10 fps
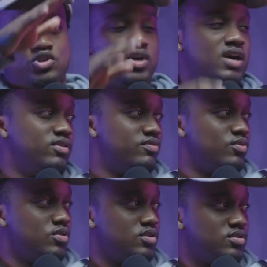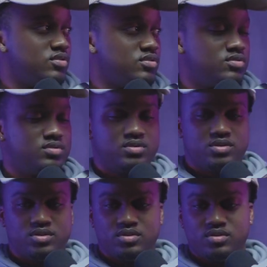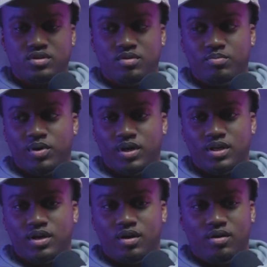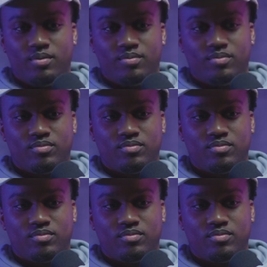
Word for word: striving for. But um,